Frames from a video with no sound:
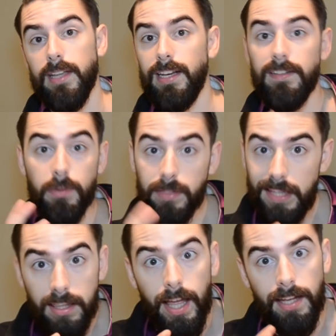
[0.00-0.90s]
And even
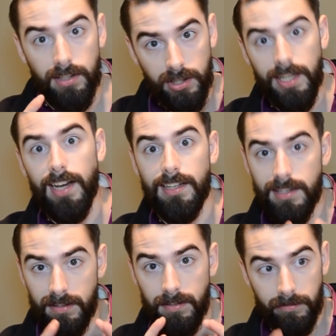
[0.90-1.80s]
within that, you can get
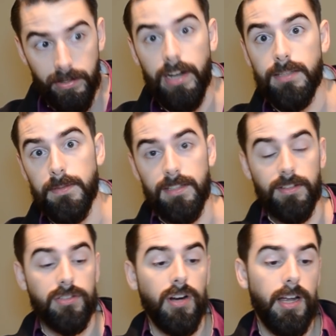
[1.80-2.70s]
into very
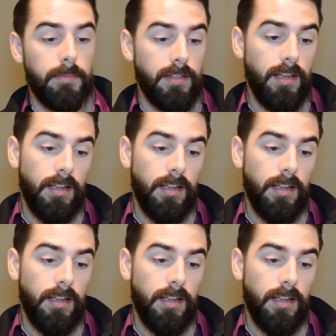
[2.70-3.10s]
specific tribes.